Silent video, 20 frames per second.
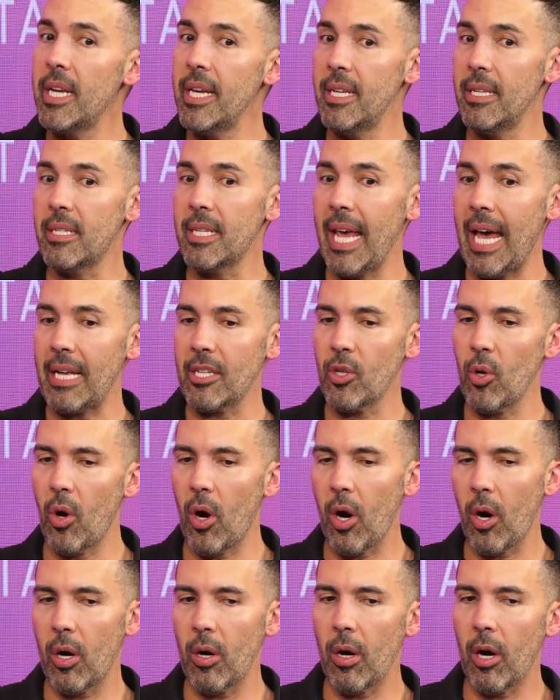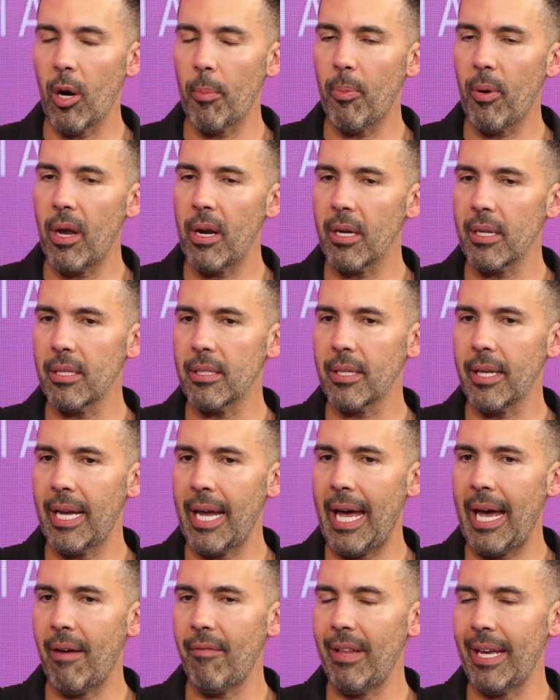It is, yeah. So our product is going
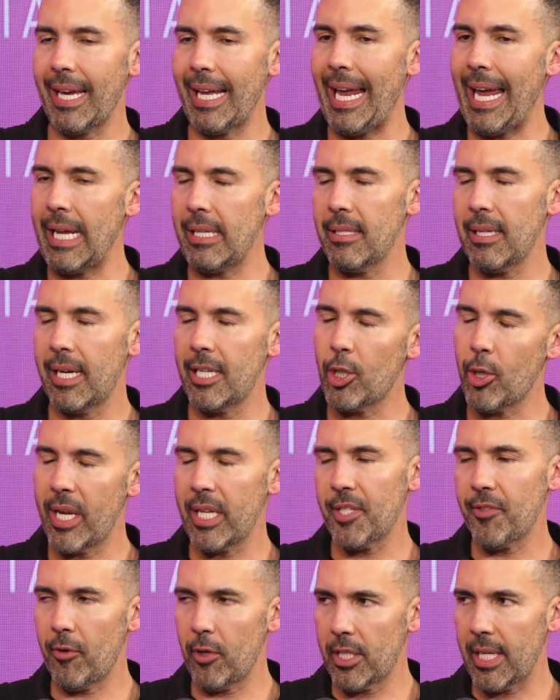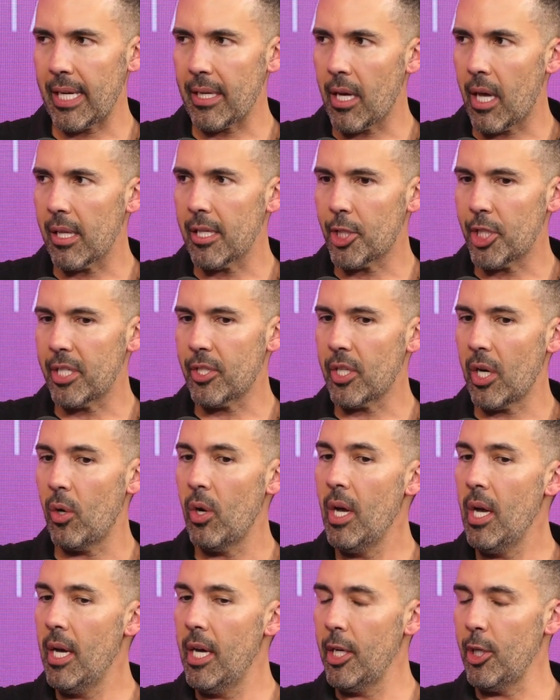to have like an anti-transfer technology.
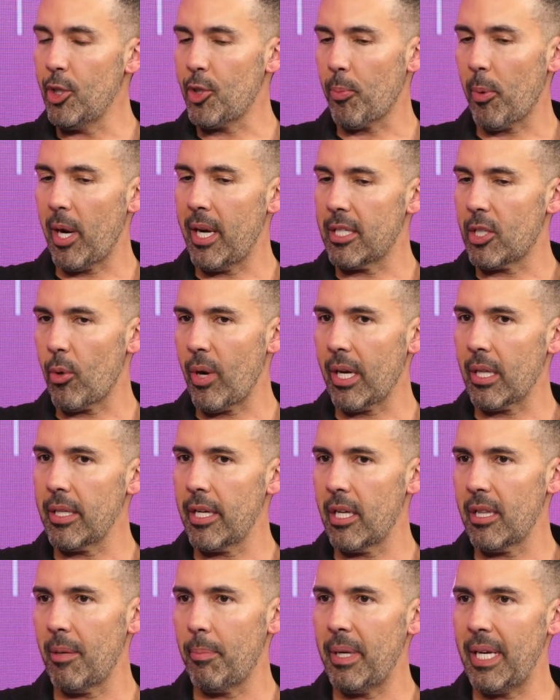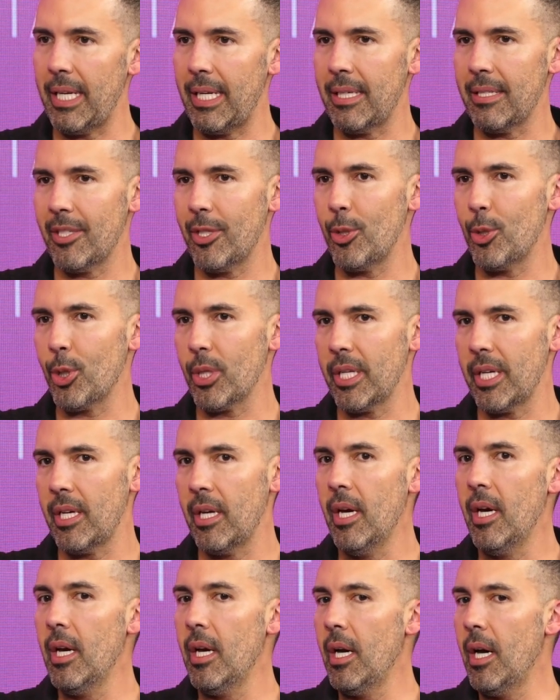So you spray it directly on the penis,
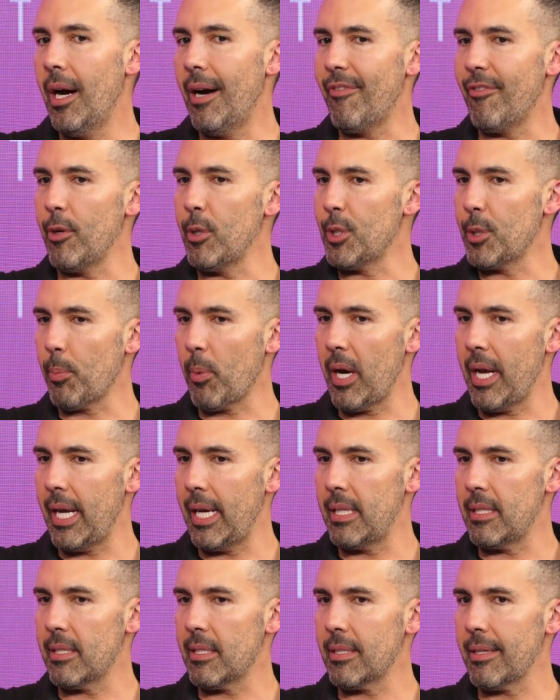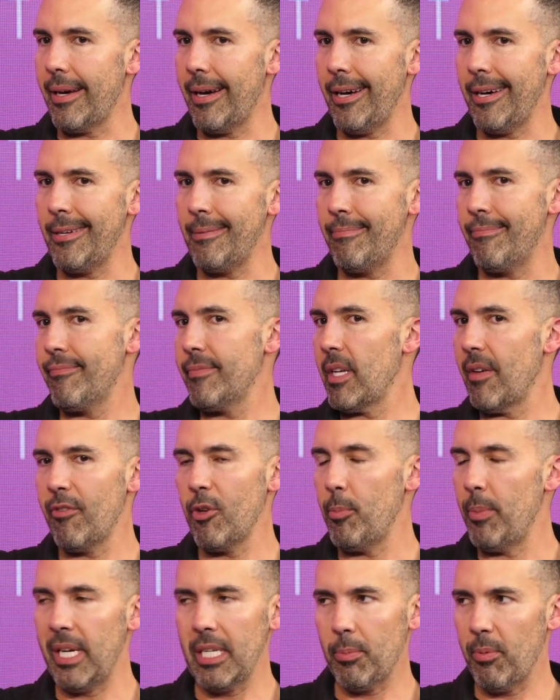usually a few sprays, a
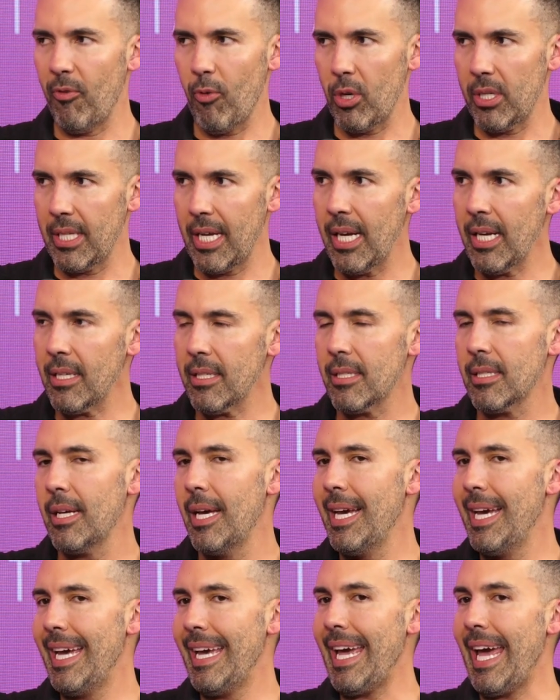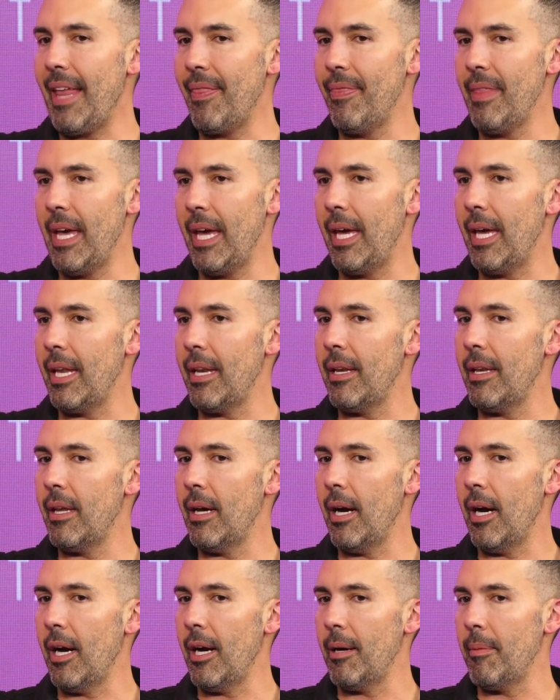few minutes before sex. And then